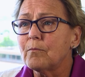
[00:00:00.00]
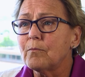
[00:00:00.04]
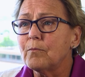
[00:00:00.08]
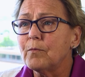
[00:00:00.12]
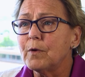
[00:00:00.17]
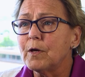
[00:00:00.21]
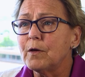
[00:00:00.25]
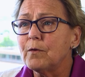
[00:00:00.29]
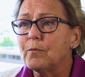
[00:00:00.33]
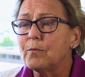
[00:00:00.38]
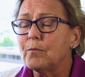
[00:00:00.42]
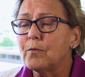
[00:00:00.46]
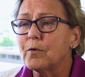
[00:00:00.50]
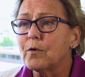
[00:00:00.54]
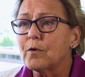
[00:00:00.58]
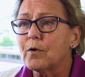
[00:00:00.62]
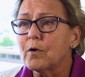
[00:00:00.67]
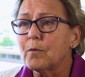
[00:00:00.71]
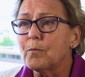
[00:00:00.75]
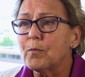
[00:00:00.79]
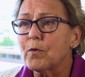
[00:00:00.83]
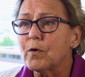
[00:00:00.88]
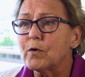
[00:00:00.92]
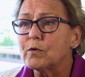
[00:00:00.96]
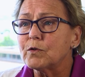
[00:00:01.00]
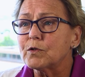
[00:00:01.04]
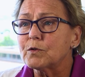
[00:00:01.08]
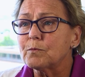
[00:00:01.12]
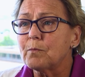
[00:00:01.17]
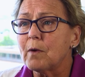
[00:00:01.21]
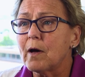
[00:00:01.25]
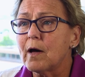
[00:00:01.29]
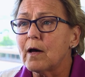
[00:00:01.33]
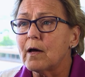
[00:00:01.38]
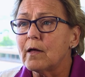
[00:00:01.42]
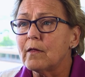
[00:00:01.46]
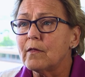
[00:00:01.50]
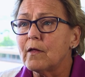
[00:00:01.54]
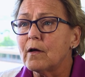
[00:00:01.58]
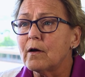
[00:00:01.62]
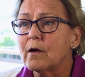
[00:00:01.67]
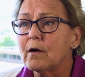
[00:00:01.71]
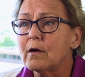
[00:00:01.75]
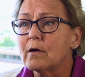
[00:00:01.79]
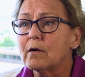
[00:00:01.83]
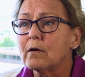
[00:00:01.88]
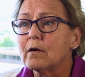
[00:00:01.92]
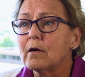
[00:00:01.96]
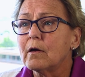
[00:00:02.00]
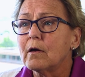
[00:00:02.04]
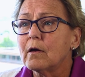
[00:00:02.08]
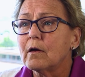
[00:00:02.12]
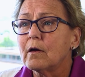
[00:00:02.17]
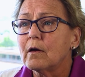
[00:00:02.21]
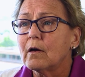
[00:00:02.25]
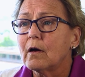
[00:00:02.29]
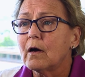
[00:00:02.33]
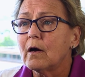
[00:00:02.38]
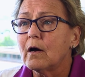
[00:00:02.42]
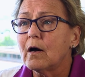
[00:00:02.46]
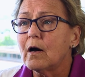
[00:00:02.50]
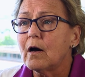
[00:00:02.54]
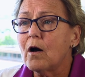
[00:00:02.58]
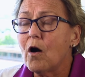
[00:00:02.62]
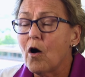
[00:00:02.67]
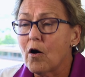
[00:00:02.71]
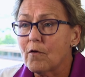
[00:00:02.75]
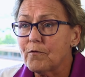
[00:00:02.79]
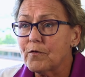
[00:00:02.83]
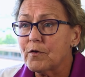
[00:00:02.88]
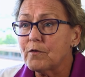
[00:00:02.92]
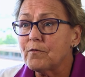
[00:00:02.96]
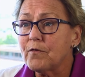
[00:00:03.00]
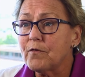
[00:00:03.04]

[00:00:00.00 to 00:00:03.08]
we were approached by the Hartford